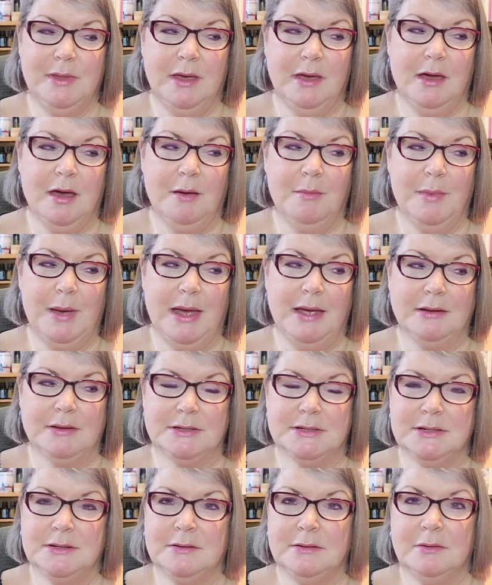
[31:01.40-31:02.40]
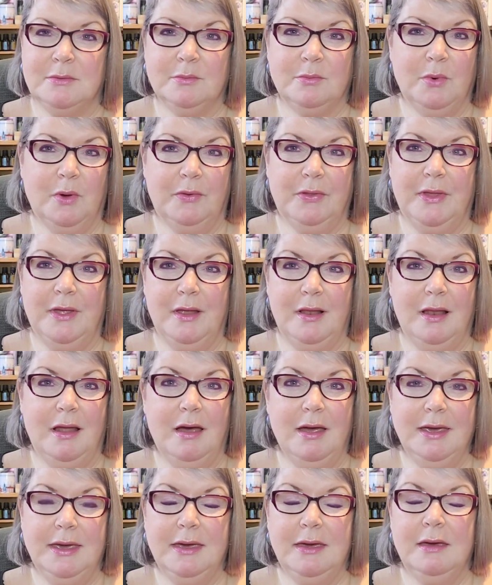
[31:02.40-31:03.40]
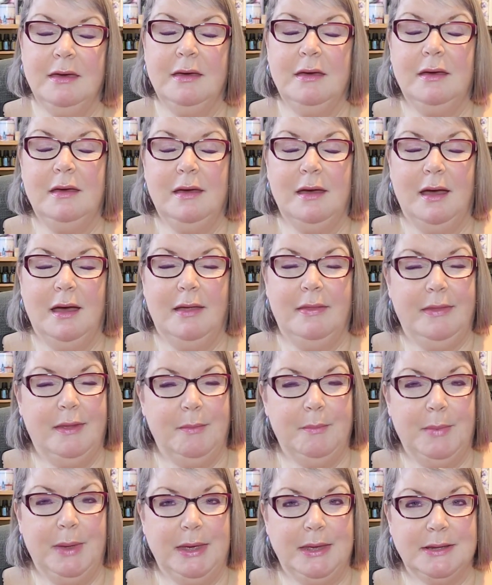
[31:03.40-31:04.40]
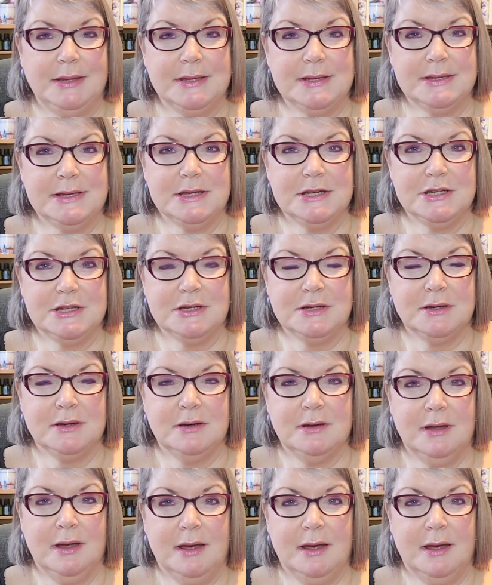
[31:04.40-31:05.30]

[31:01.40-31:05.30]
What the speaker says: they come out what they like and then make a decision